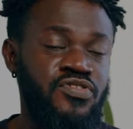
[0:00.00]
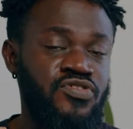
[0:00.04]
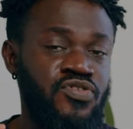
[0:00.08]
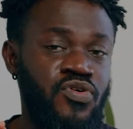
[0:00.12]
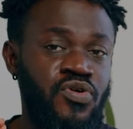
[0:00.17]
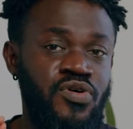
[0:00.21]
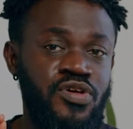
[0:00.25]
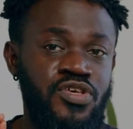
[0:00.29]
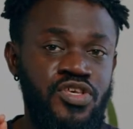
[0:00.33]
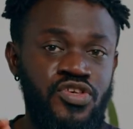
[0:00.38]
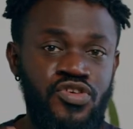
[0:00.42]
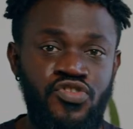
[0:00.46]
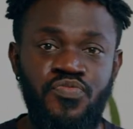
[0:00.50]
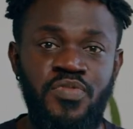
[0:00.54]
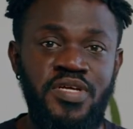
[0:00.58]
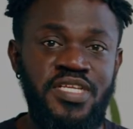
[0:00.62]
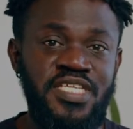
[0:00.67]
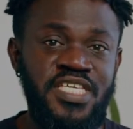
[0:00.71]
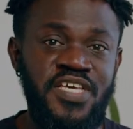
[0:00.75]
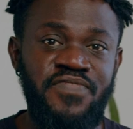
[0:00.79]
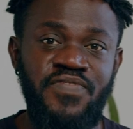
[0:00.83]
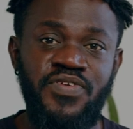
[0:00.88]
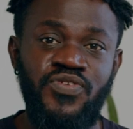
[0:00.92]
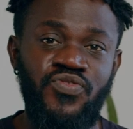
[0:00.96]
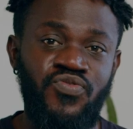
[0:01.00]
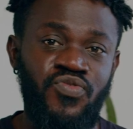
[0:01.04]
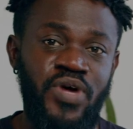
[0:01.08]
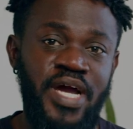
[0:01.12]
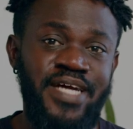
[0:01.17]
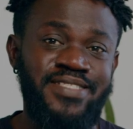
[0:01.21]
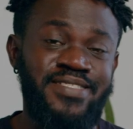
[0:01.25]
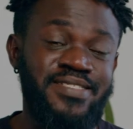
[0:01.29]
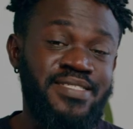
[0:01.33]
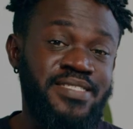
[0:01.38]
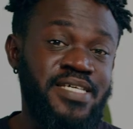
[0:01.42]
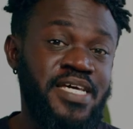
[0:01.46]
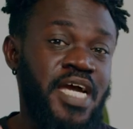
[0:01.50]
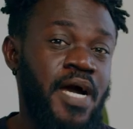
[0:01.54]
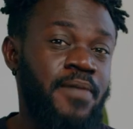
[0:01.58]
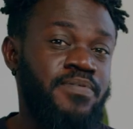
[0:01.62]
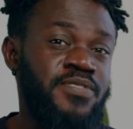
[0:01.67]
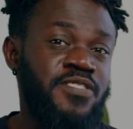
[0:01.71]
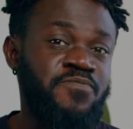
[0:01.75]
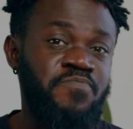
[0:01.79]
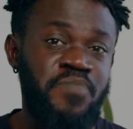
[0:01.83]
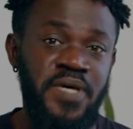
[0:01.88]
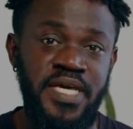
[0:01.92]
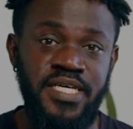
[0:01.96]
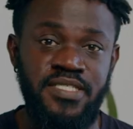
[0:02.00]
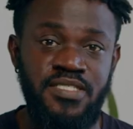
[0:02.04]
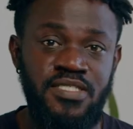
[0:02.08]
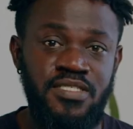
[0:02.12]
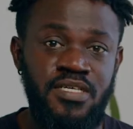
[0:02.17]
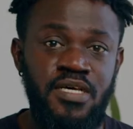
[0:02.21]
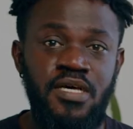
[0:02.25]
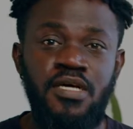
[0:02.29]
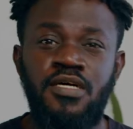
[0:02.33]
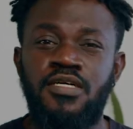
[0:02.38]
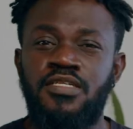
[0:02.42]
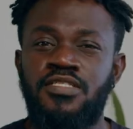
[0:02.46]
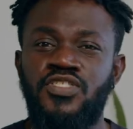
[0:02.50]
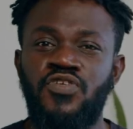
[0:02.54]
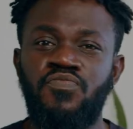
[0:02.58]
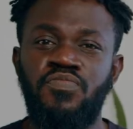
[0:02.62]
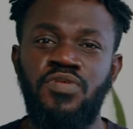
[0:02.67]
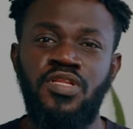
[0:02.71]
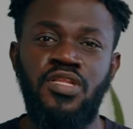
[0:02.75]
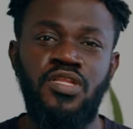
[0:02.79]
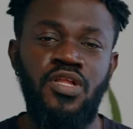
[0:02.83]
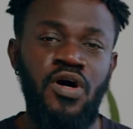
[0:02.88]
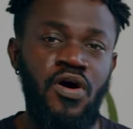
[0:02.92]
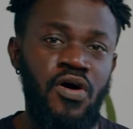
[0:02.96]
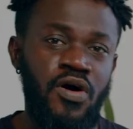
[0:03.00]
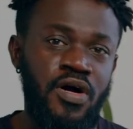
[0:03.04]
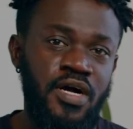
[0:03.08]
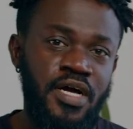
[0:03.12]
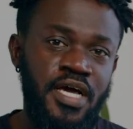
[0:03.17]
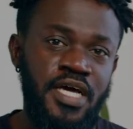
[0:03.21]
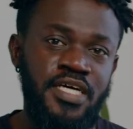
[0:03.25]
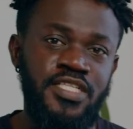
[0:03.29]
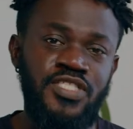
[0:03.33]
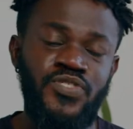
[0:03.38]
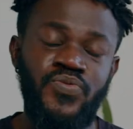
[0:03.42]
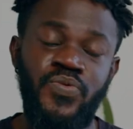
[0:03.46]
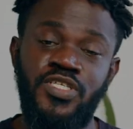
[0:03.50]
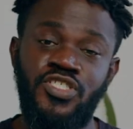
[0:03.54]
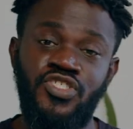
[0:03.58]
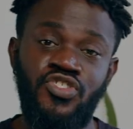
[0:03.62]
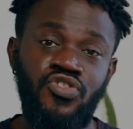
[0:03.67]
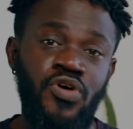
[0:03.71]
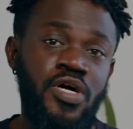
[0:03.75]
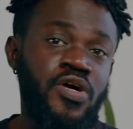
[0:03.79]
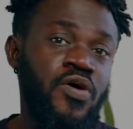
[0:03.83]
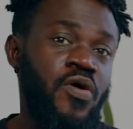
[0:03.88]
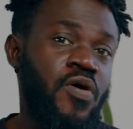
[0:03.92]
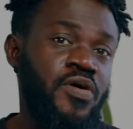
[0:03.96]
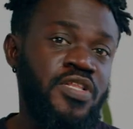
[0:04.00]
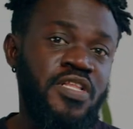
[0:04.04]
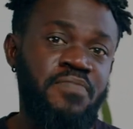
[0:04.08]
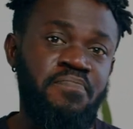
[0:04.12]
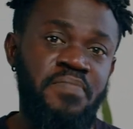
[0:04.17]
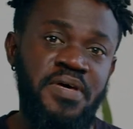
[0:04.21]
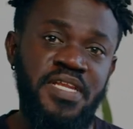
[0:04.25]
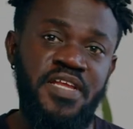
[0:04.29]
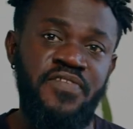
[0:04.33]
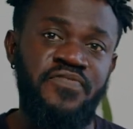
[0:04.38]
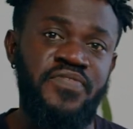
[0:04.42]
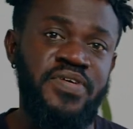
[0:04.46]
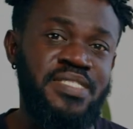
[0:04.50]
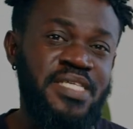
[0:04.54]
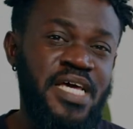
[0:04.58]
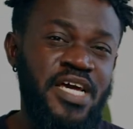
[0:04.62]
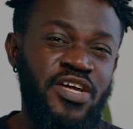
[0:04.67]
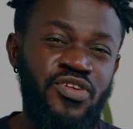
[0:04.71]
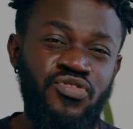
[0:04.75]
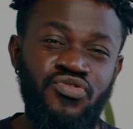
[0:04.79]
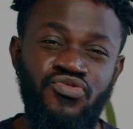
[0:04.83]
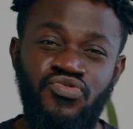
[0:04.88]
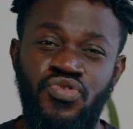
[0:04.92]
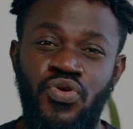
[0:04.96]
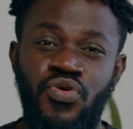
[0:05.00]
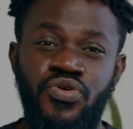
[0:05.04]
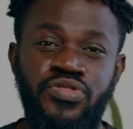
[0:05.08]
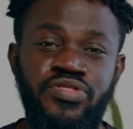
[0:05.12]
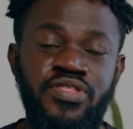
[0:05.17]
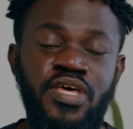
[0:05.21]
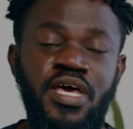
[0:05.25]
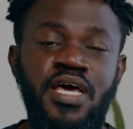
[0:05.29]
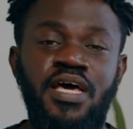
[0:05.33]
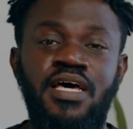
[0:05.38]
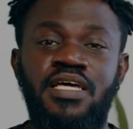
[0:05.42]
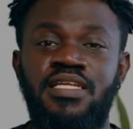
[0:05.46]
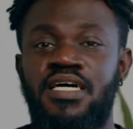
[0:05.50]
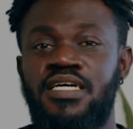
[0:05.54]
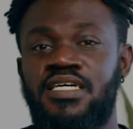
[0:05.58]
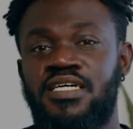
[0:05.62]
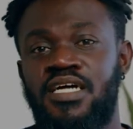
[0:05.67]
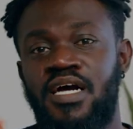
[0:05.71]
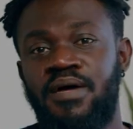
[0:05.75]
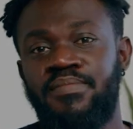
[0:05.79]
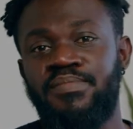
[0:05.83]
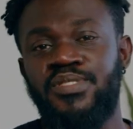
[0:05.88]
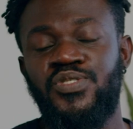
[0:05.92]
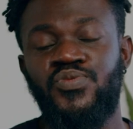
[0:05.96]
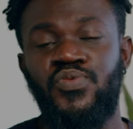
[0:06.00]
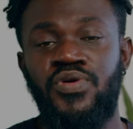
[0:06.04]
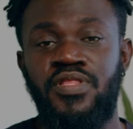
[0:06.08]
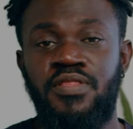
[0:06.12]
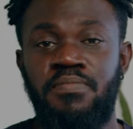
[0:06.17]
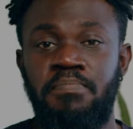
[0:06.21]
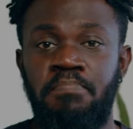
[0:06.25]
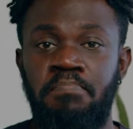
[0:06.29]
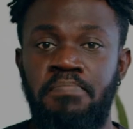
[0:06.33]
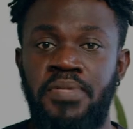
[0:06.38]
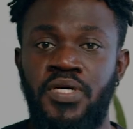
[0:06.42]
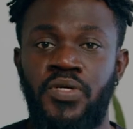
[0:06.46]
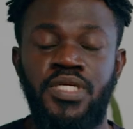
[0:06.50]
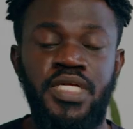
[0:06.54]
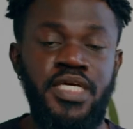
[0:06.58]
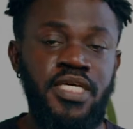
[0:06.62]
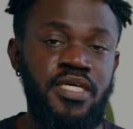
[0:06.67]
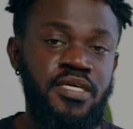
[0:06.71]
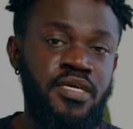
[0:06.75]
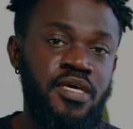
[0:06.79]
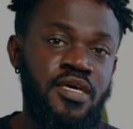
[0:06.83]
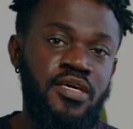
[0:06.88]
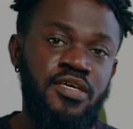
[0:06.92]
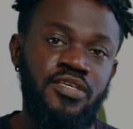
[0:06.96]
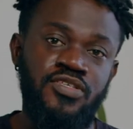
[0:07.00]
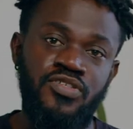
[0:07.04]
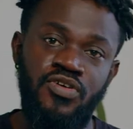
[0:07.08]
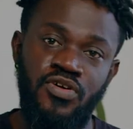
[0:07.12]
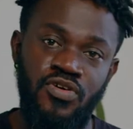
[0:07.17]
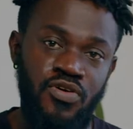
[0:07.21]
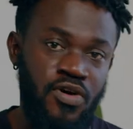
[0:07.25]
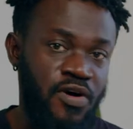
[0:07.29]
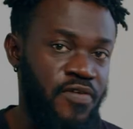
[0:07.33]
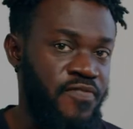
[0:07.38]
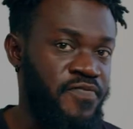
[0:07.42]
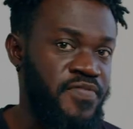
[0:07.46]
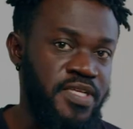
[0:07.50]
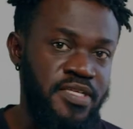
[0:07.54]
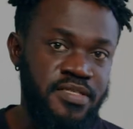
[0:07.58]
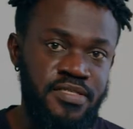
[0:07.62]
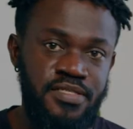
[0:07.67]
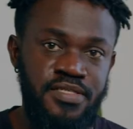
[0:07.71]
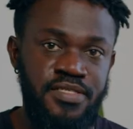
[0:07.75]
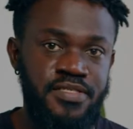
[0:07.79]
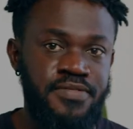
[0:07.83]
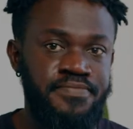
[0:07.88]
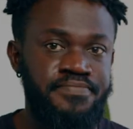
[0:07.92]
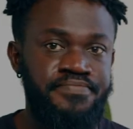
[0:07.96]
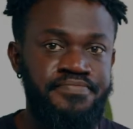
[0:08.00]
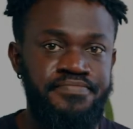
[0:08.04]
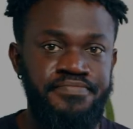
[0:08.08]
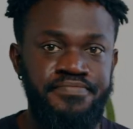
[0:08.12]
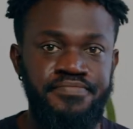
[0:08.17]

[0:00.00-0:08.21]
your human given right to take up space, to belong, and to enjoy all the benefits and growth that comes with building your confidence.